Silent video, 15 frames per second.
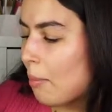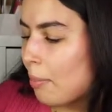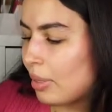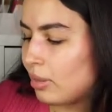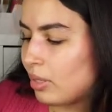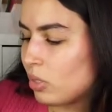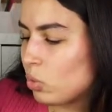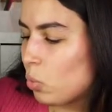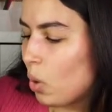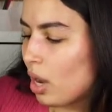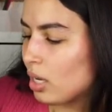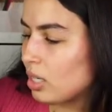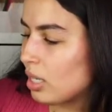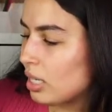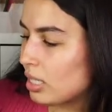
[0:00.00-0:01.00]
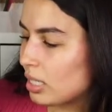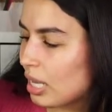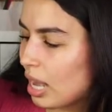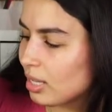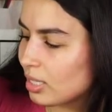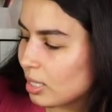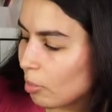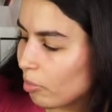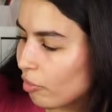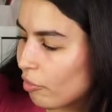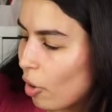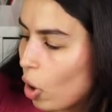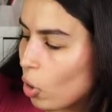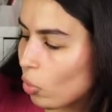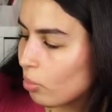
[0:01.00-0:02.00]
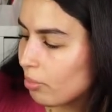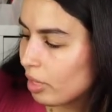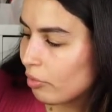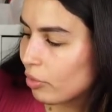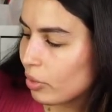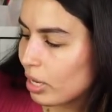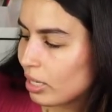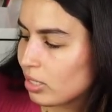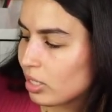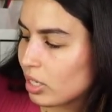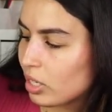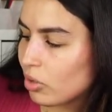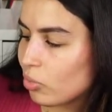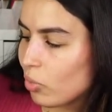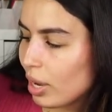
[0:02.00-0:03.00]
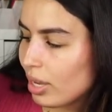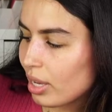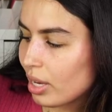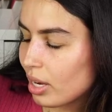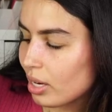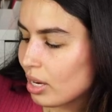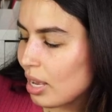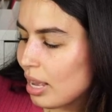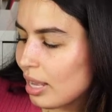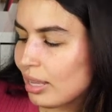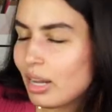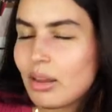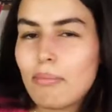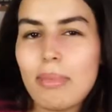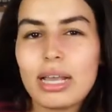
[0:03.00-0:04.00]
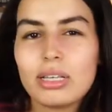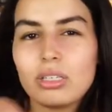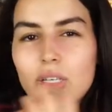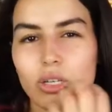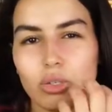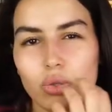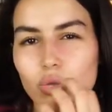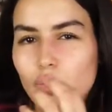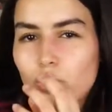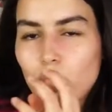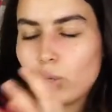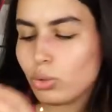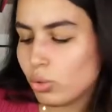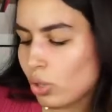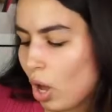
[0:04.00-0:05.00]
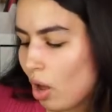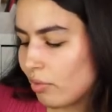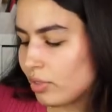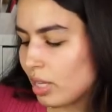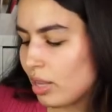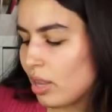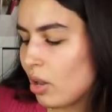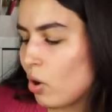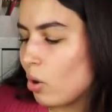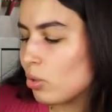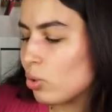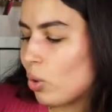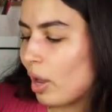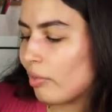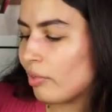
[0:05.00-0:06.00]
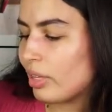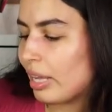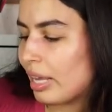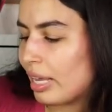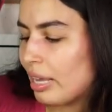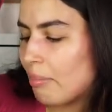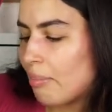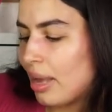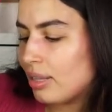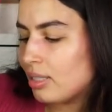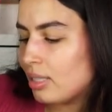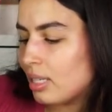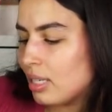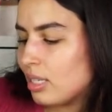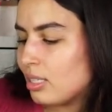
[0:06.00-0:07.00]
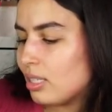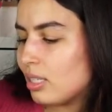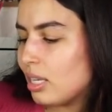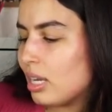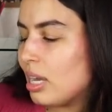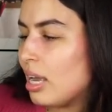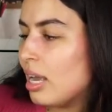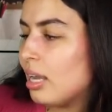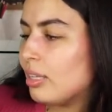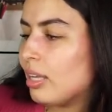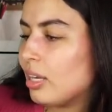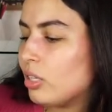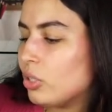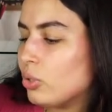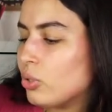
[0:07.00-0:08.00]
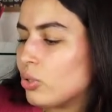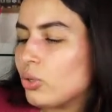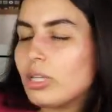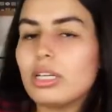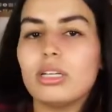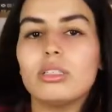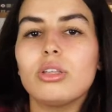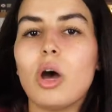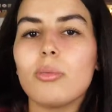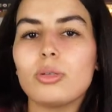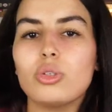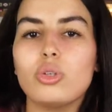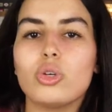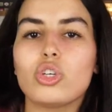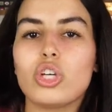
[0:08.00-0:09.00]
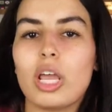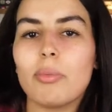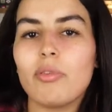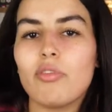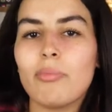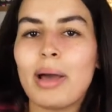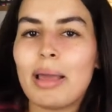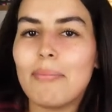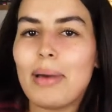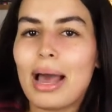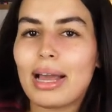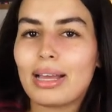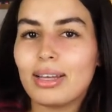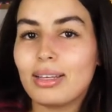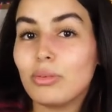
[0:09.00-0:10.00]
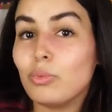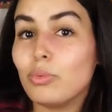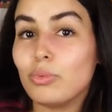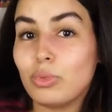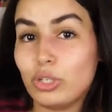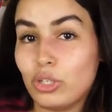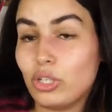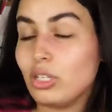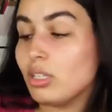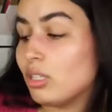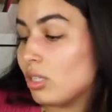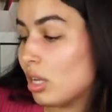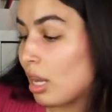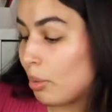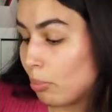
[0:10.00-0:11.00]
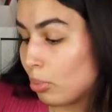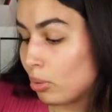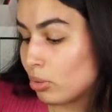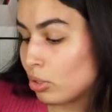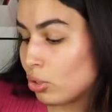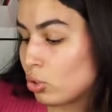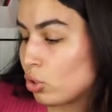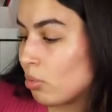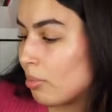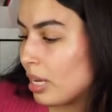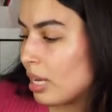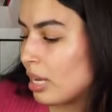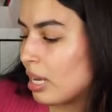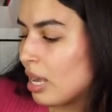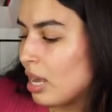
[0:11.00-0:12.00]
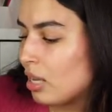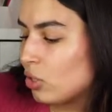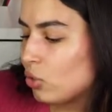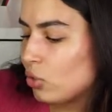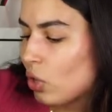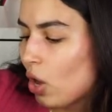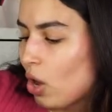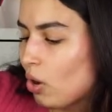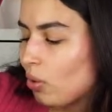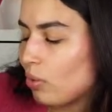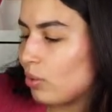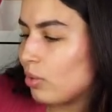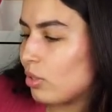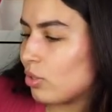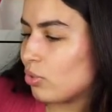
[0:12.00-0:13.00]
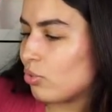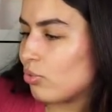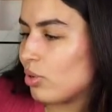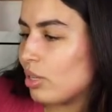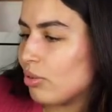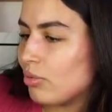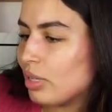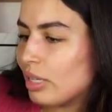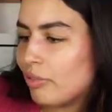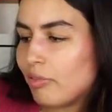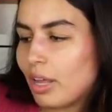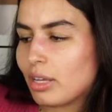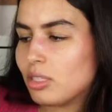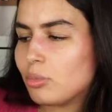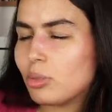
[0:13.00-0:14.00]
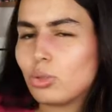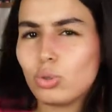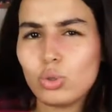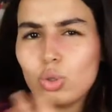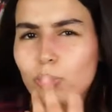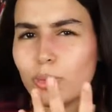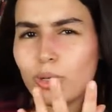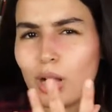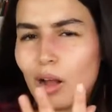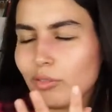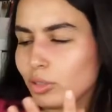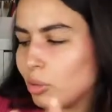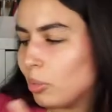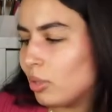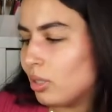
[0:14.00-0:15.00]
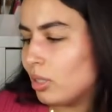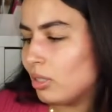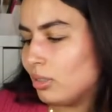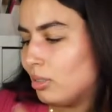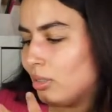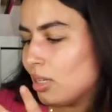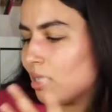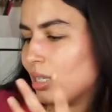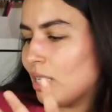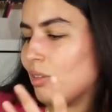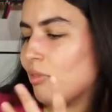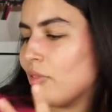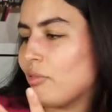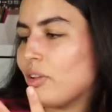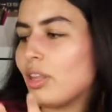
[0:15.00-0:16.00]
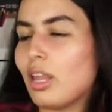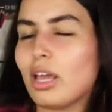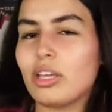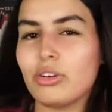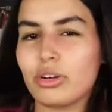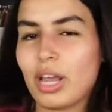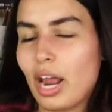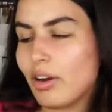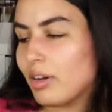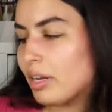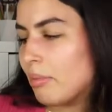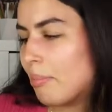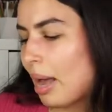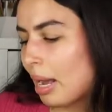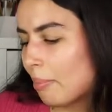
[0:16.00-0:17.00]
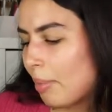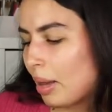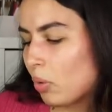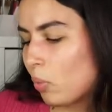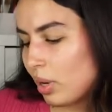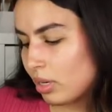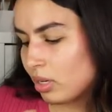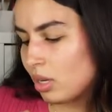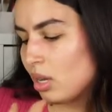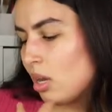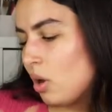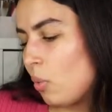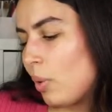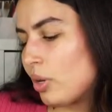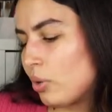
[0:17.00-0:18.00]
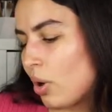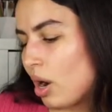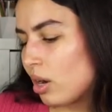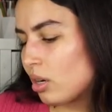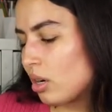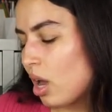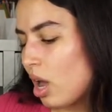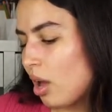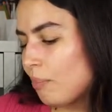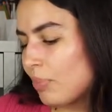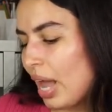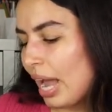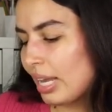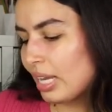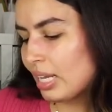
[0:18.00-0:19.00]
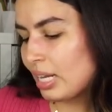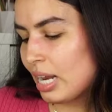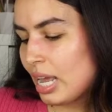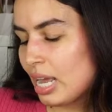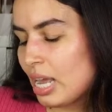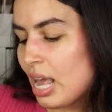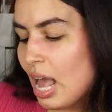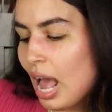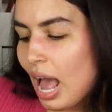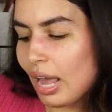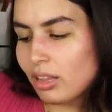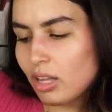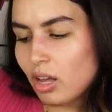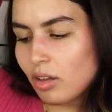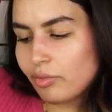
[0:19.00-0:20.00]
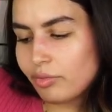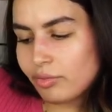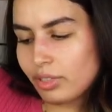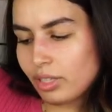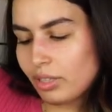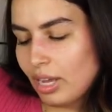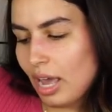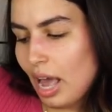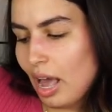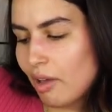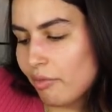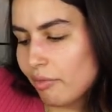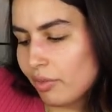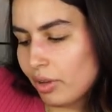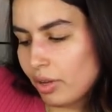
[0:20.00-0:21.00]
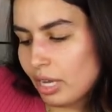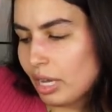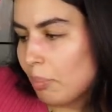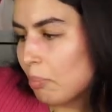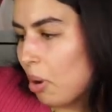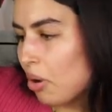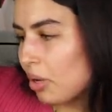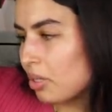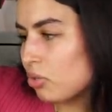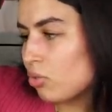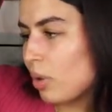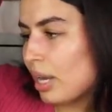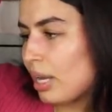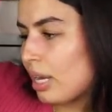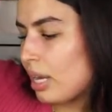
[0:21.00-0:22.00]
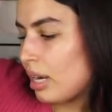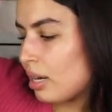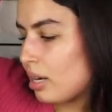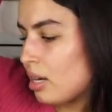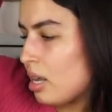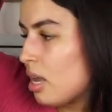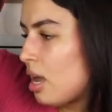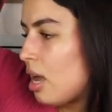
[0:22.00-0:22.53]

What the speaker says: But this one, it's got some foam, if you can see it right here, that it makes it so soft. And then also I feel like it bends easily, that it usually adopts the shape of my back, which is important to me. So it's really, really flexible, super comfortable. It doesn't even feel like you're carrying a backpack when you are hiking in it. I love that they have hip pockets right here.